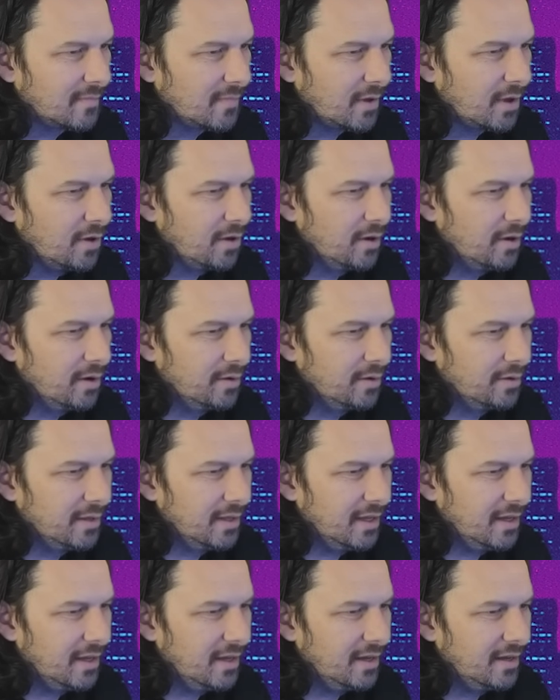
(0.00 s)
Oh
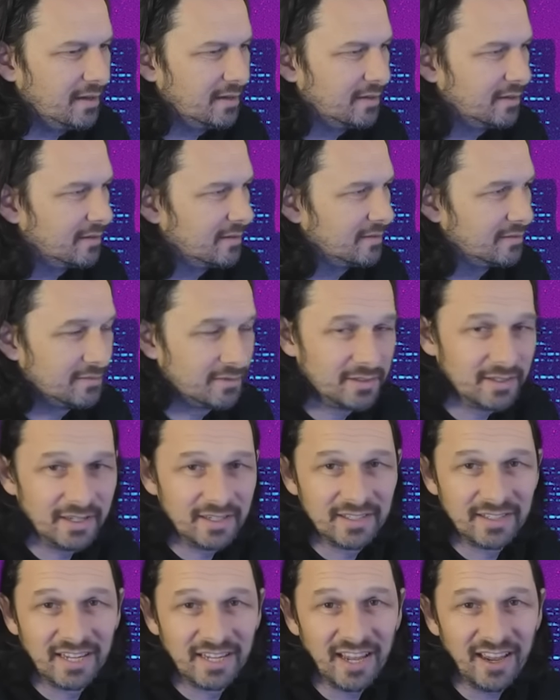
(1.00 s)
yeah,
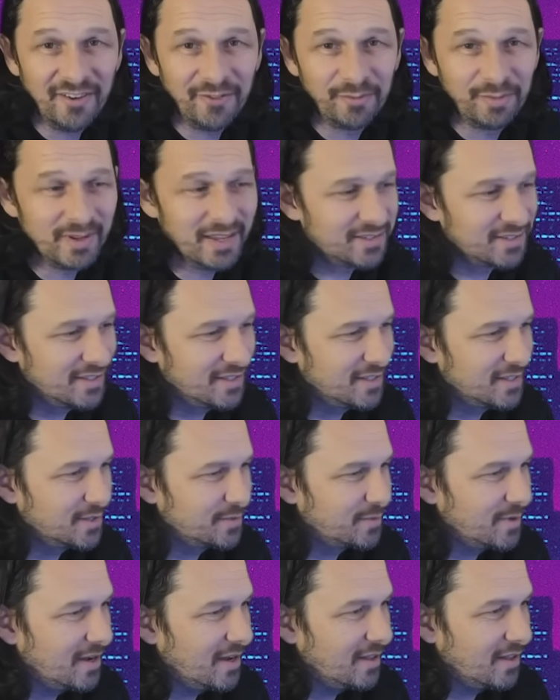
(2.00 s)
60 FPS on this as
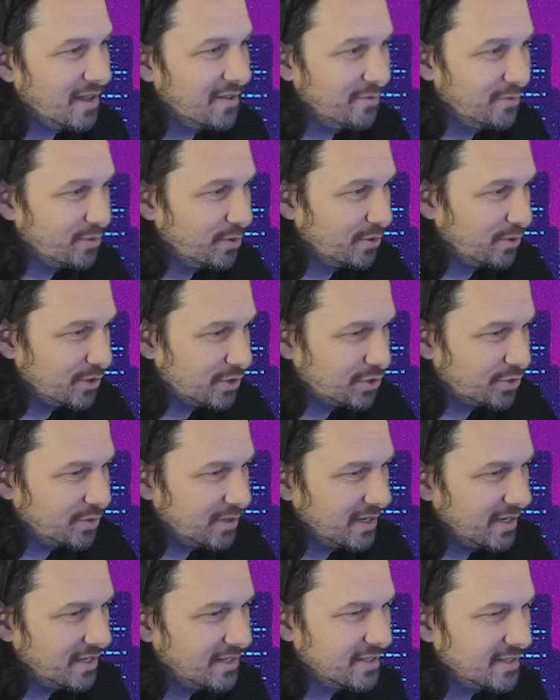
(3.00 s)
well, even with all the
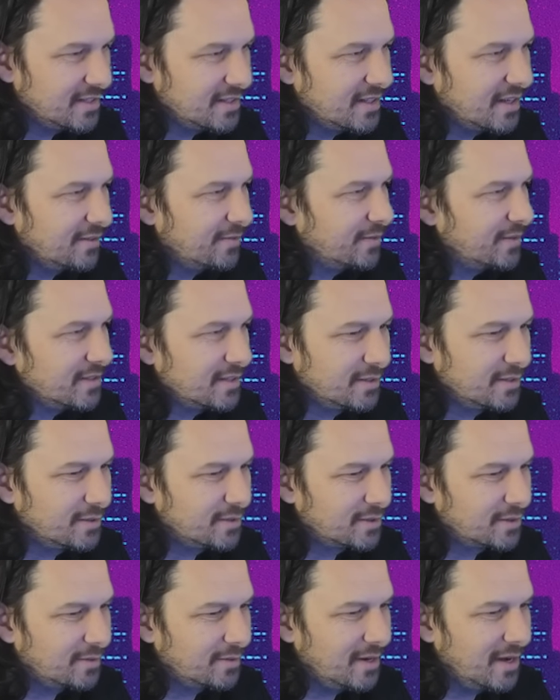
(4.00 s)
trees and stuff. This looks
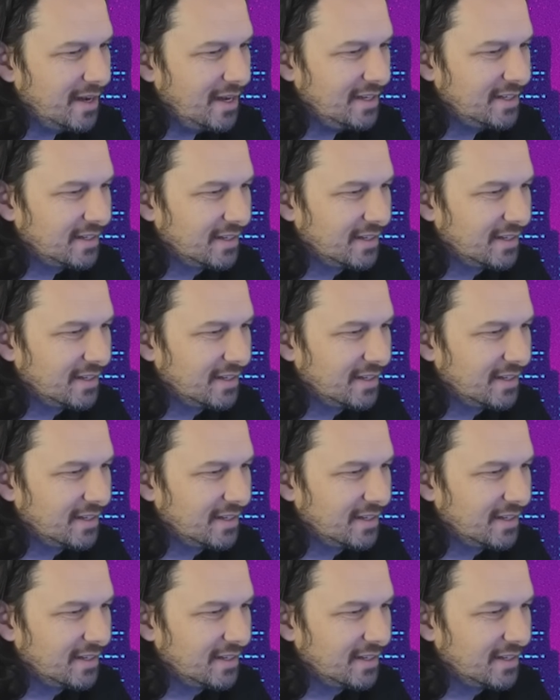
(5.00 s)
great.